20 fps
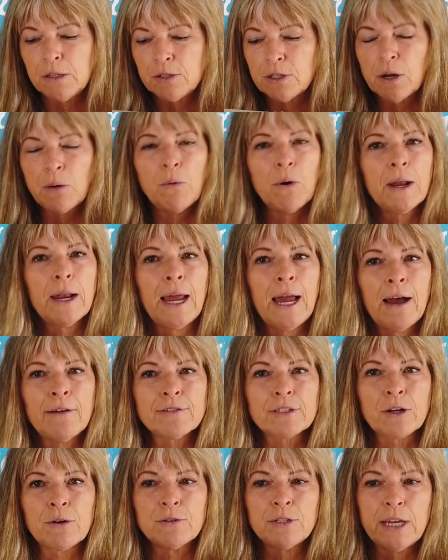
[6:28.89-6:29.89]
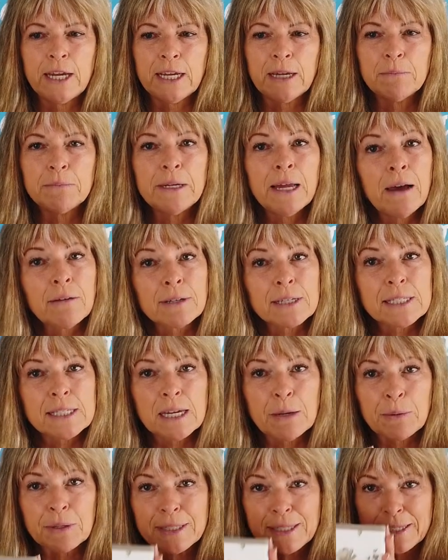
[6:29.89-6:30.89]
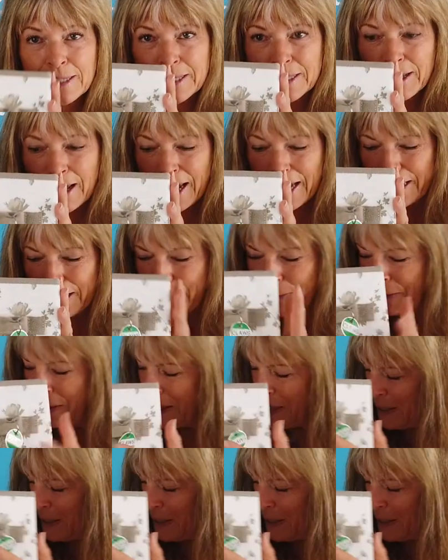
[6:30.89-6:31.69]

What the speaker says: you don't want to have to go take them down to see what's inside.